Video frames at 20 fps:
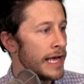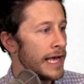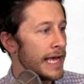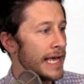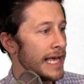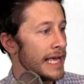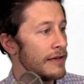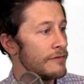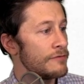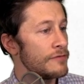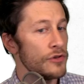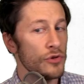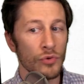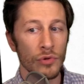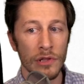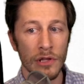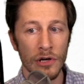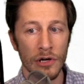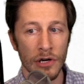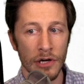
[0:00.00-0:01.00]
If you
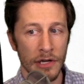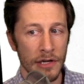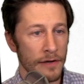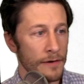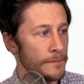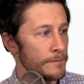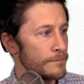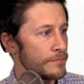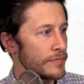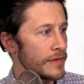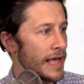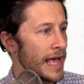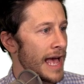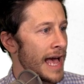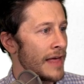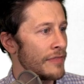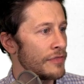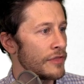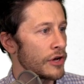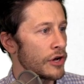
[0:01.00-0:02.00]
look
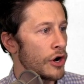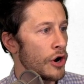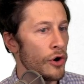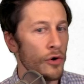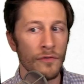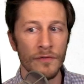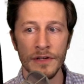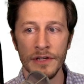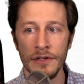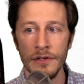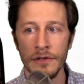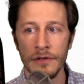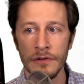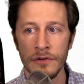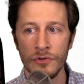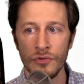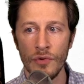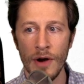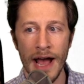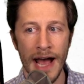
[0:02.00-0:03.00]
at the COVID
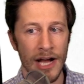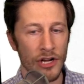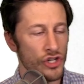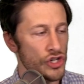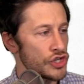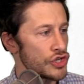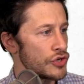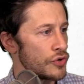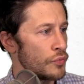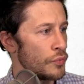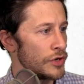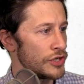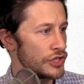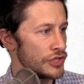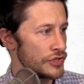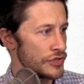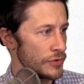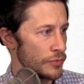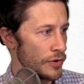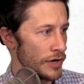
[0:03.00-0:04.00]
crash, which
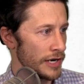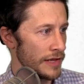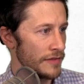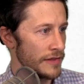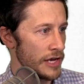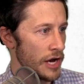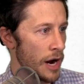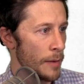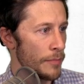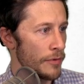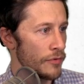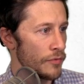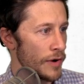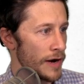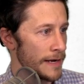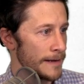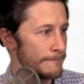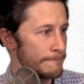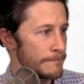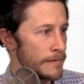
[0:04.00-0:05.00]
is the one on the upper
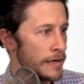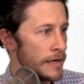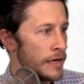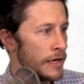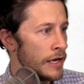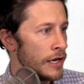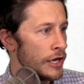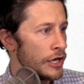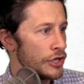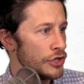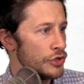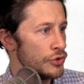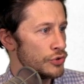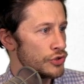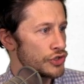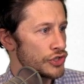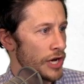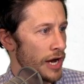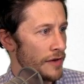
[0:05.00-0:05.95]
right, you saw